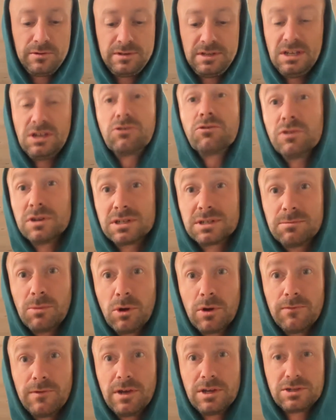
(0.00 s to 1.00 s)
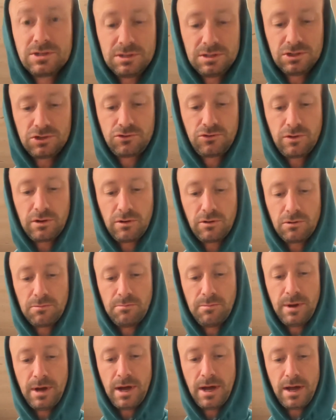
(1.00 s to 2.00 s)
decreased motivation is
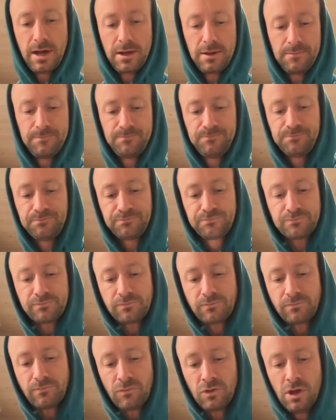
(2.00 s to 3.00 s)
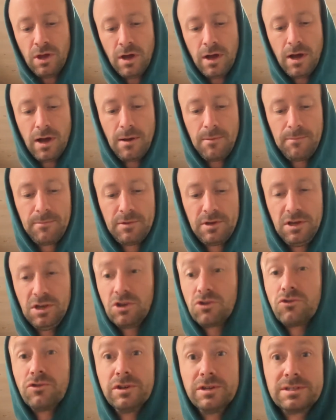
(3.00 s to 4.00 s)
triggered by
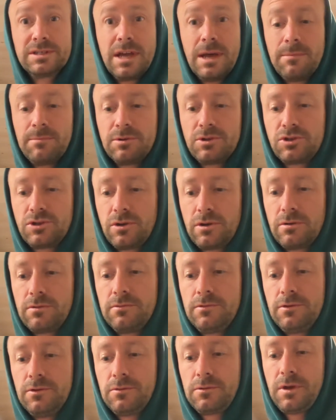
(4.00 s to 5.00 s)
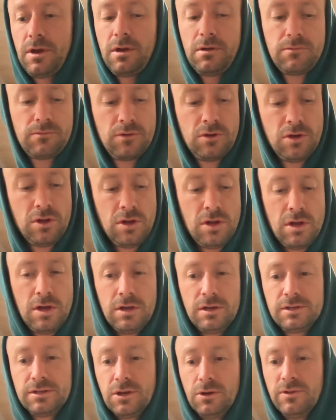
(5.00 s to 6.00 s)
increased temperature, okay?
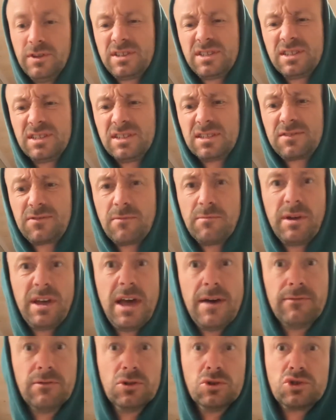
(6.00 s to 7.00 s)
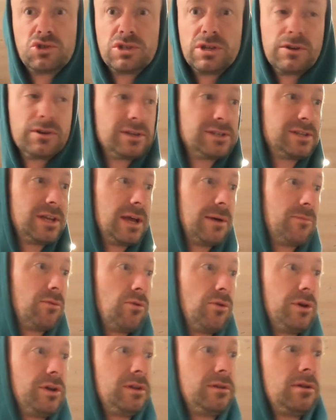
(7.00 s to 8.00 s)
So this is, from an evolutionary
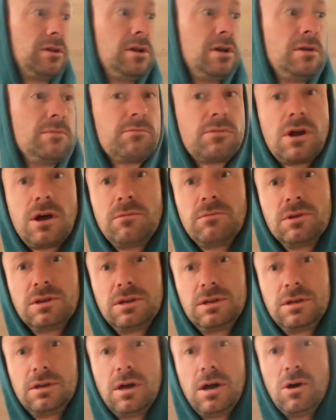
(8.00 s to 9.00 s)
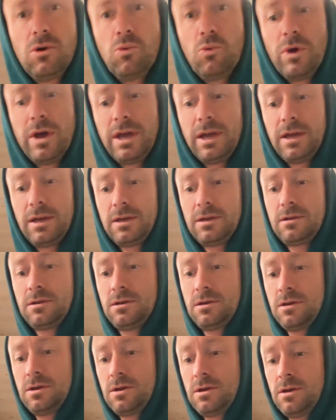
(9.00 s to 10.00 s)
standpoint, probably a way
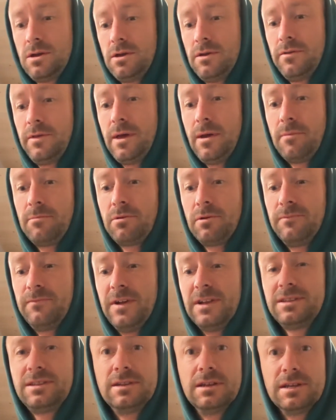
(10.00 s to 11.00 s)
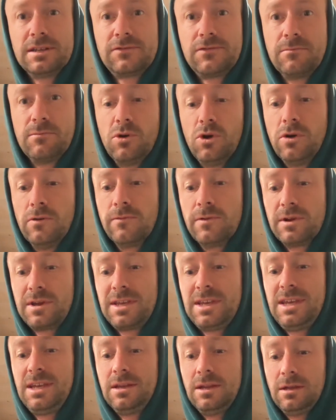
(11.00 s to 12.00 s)
that prevented us from
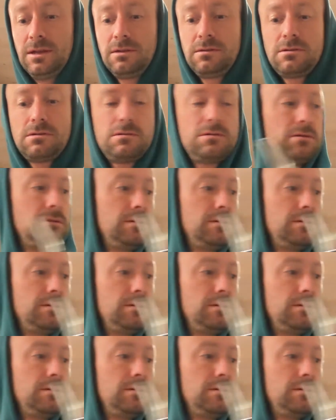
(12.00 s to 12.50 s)
overheating,